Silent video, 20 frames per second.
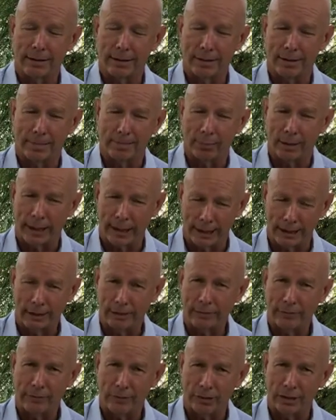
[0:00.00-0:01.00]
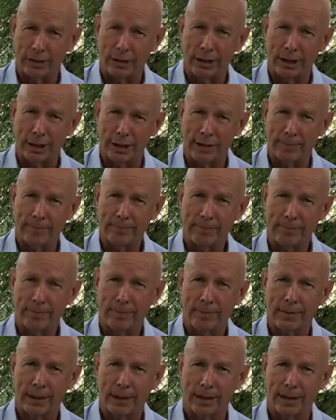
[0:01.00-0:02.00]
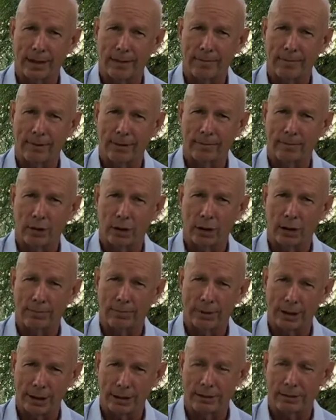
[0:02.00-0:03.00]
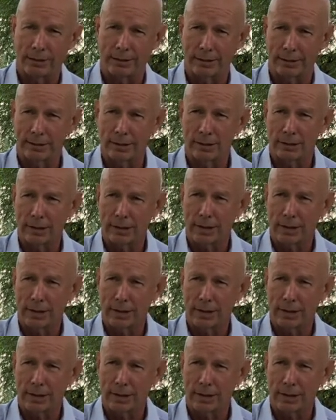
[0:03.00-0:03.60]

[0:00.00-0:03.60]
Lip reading: the planning for the dam. In my opinion, it's